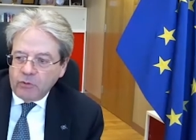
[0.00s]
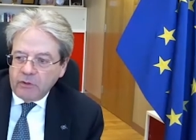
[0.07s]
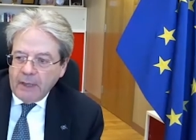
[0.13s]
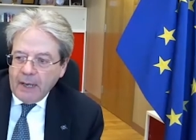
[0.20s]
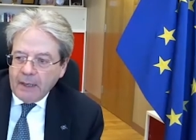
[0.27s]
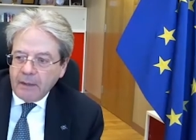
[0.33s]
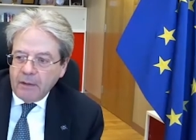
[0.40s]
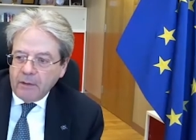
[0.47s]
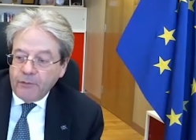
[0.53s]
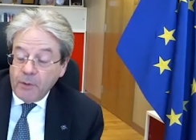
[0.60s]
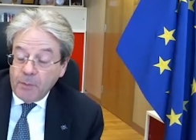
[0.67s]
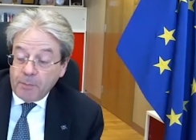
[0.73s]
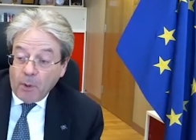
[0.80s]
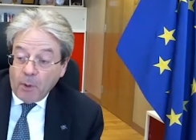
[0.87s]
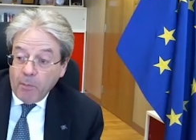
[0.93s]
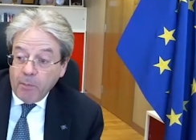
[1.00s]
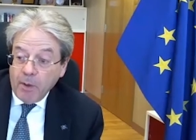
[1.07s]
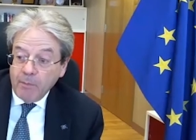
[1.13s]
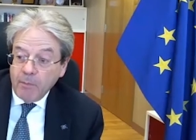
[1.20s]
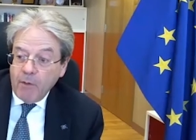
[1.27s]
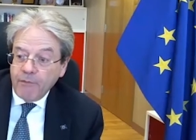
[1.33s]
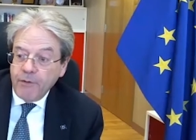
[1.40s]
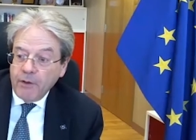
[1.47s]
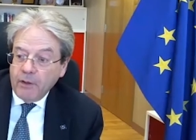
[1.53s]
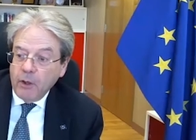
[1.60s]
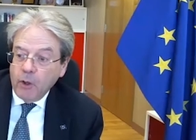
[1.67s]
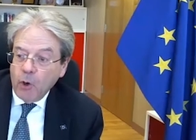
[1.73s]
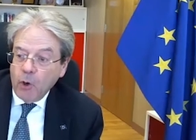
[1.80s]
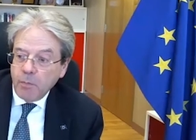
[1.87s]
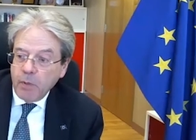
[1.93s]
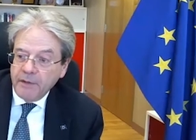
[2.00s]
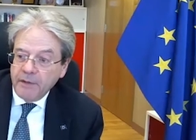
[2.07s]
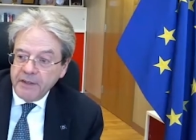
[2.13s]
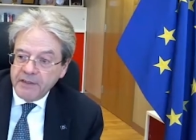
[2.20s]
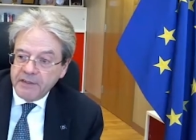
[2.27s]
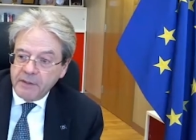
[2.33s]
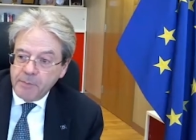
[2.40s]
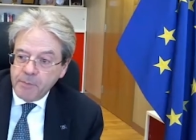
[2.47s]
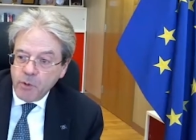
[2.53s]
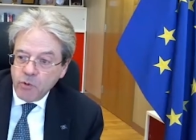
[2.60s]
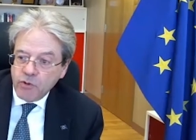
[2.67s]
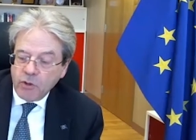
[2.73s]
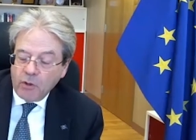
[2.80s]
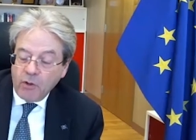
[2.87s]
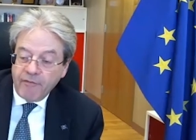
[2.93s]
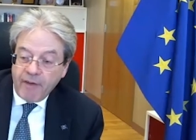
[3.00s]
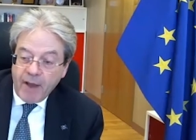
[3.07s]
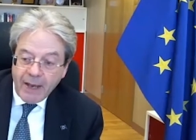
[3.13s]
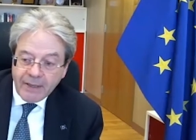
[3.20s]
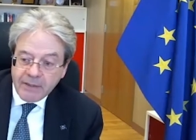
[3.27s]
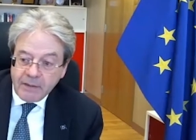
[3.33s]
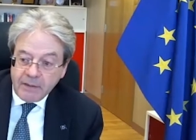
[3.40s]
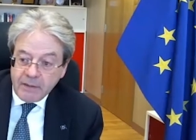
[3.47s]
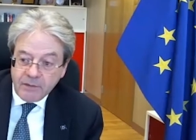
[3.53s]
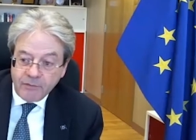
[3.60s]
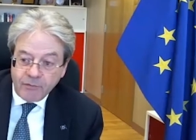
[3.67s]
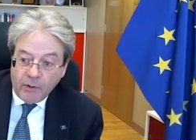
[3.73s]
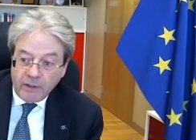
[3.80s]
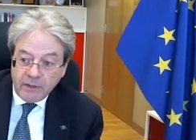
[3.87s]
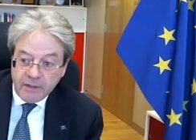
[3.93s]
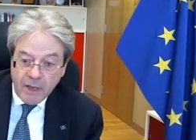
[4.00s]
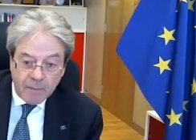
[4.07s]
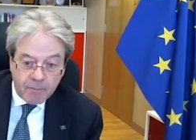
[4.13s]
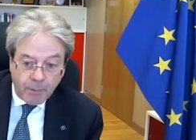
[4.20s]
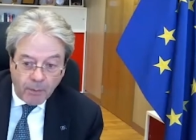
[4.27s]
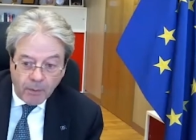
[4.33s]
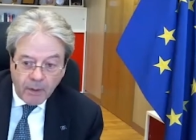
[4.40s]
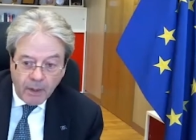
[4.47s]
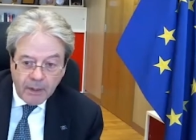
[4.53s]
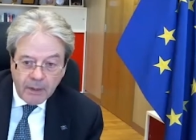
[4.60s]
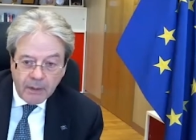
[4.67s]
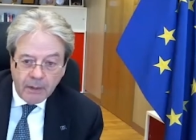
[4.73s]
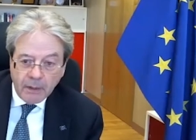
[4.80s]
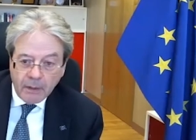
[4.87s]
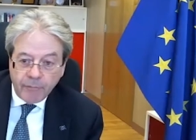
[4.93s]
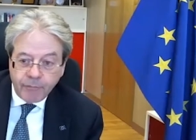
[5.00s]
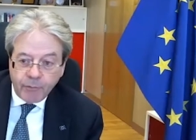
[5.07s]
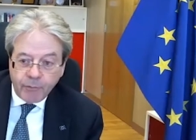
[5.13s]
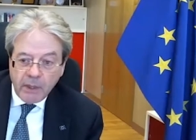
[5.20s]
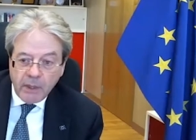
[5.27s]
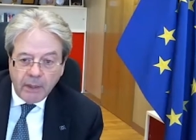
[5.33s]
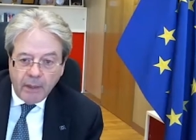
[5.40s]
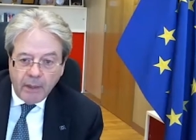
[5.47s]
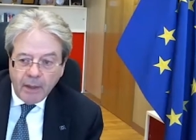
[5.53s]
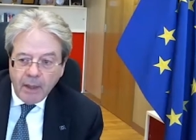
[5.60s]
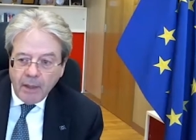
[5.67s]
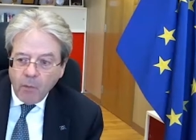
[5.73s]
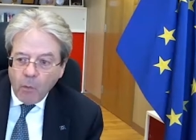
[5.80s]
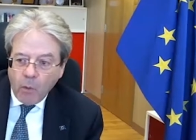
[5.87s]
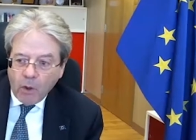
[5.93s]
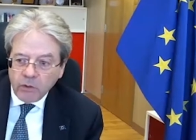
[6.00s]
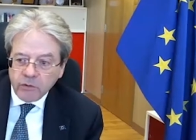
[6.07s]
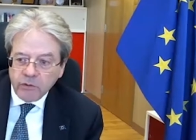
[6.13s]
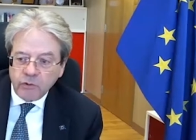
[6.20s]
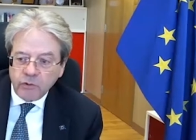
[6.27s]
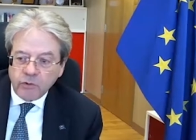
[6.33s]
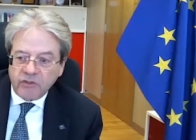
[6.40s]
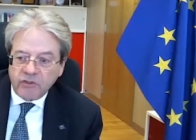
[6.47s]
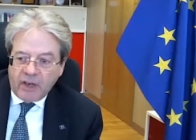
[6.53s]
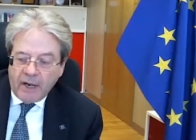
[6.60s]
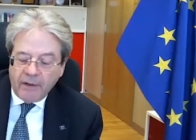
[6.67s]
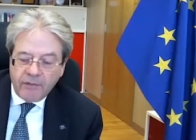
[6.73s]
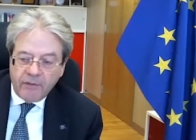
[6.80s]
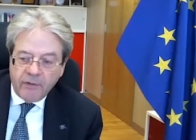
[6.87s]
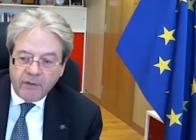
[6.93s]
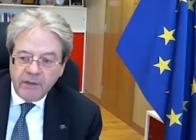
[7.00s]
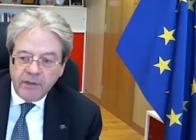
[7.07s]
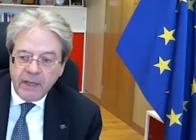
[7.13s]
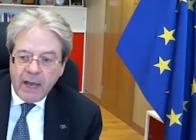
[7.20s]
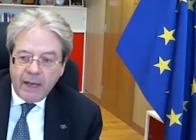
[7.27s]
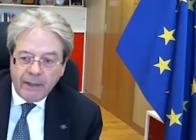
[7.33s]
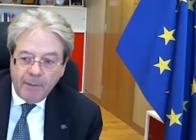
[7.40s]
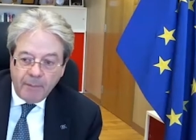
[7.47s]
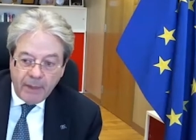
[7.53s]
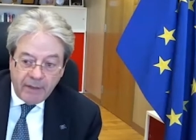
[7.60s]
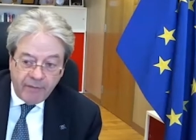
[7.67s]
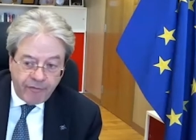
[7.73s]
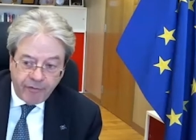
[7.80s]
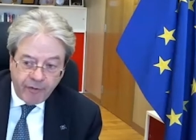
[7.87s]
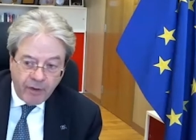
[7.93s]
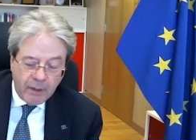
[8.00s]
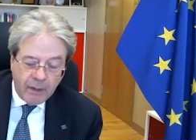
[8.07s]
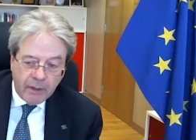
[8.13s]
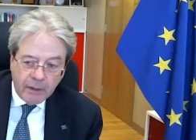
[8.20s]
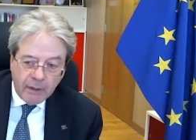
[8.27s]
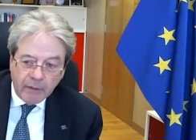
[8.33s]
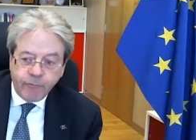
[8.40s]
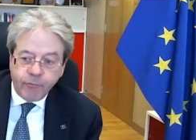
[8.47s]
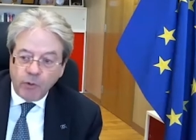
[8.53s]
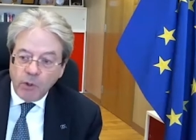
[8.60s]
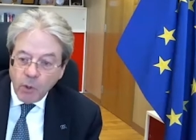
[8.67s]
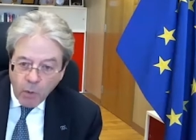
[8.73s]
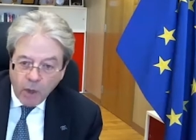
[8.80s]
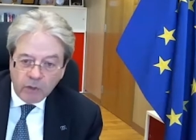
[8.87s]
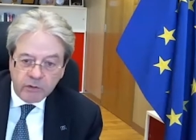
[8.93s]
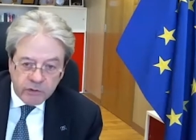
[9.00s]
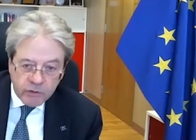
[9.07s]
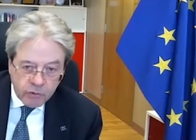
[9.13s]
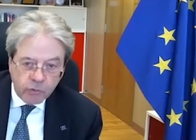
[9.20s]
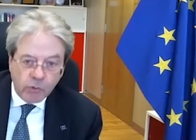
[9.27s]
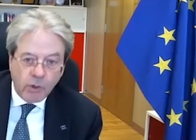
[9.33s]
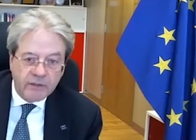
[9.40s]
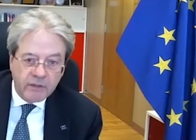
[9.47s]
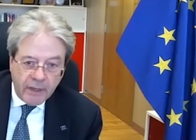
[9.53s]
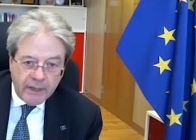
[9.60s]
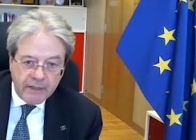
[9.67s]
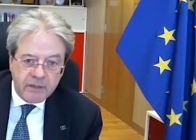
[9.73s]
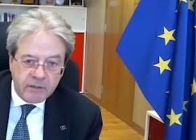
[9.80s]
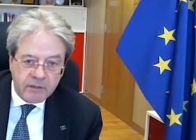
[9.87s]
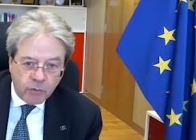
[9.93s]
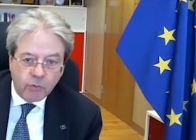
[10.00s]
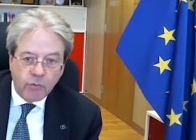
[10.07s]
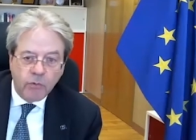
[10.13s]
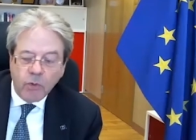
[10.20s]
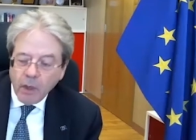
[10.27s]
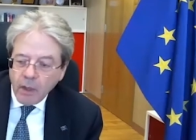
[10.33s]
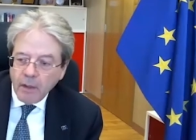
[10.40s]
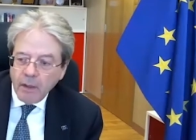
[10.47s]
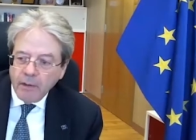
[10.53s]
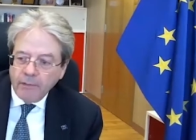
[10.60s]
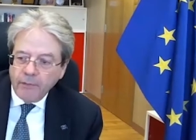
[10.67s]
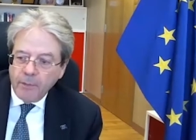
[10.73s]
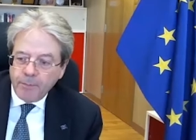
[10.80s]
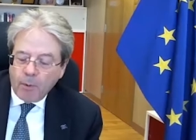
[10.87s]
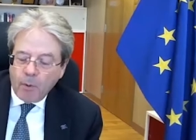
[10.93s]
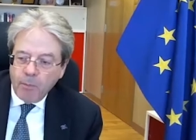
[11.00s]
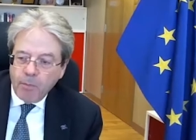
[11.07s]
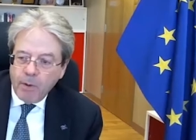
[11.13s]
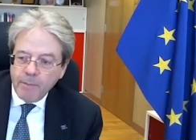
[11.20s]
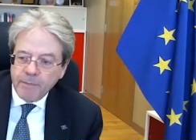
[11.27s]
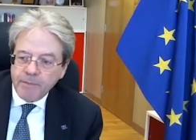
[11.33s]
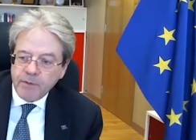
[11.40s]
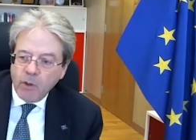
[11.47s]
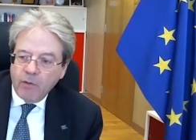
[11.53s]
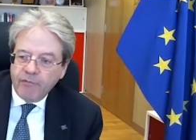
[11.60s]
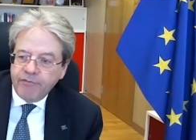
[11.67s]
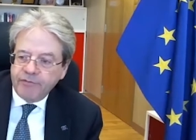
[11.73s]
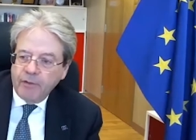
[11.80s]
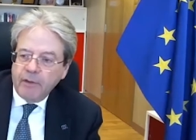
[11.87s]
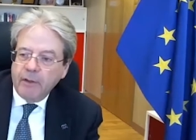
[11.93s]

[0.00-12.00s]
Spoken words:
tackle the problem of the global distribution of vaccines, for example. If we want to strengthen the IMF, if we want to address to the problems of